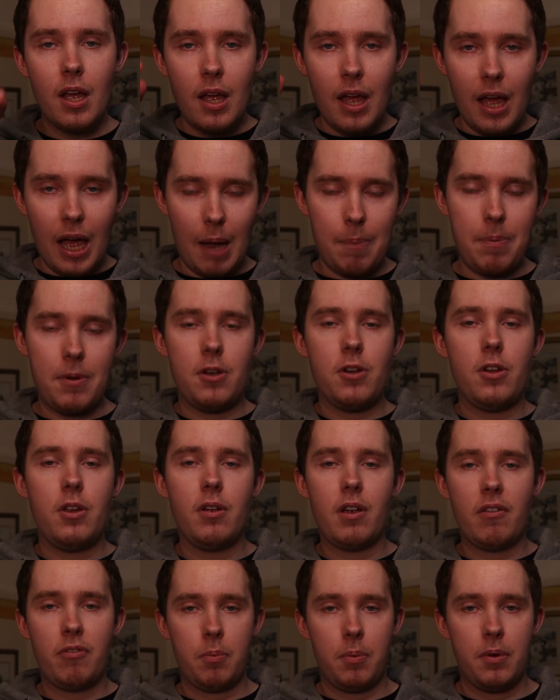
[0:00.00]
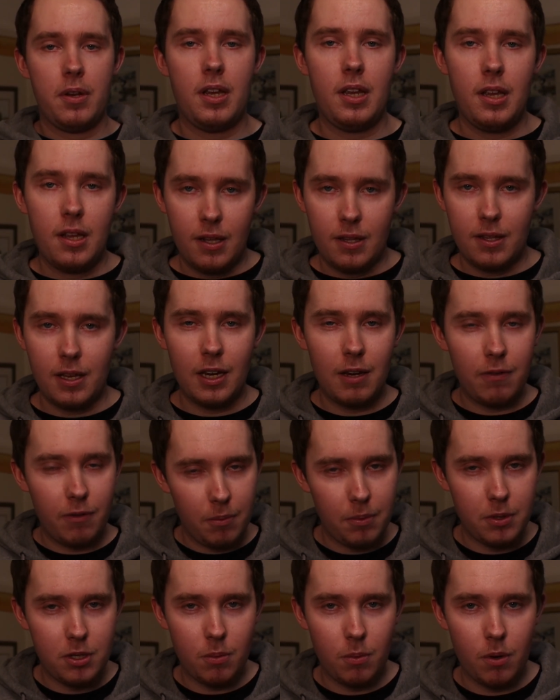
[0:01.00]
Happy New Year, everybody. Thank you very
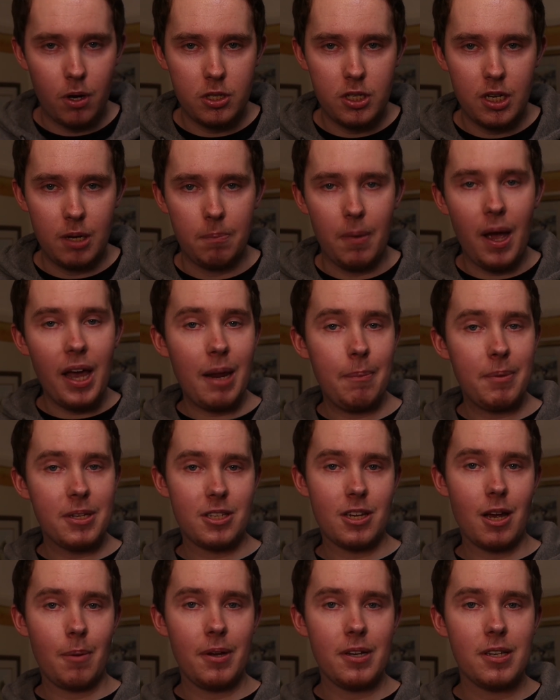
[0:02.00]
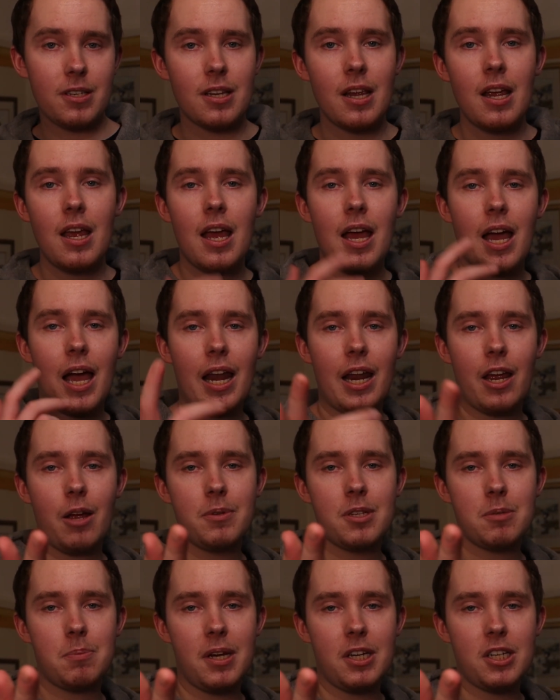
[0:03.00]
much for watching. My name is Thomas, and I hope
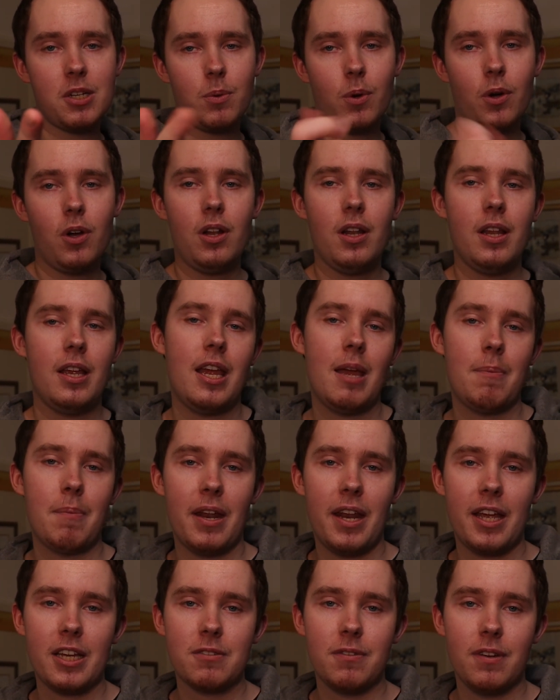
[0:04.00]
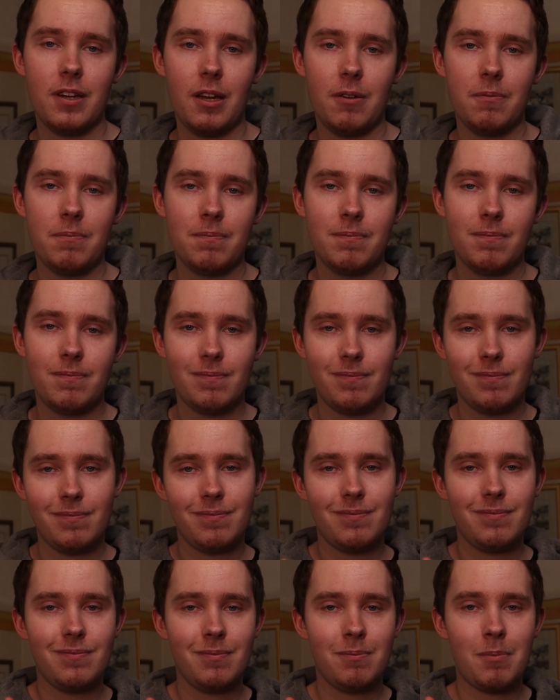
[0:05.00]
to speak to you all in my next video.
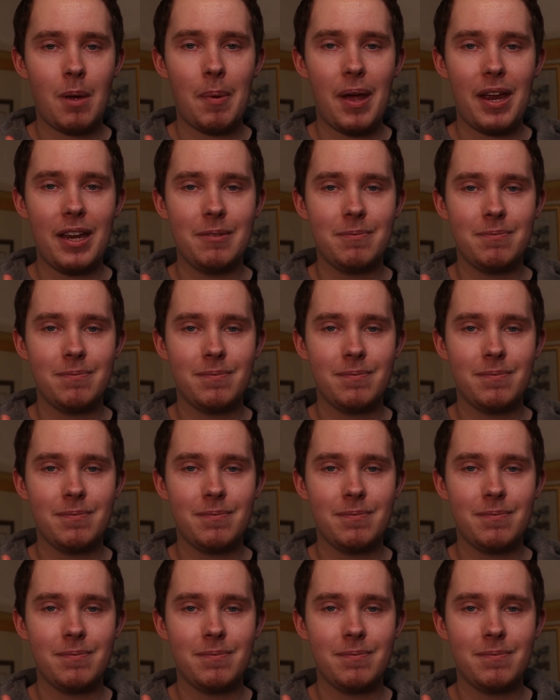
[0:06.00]
Bye-bye.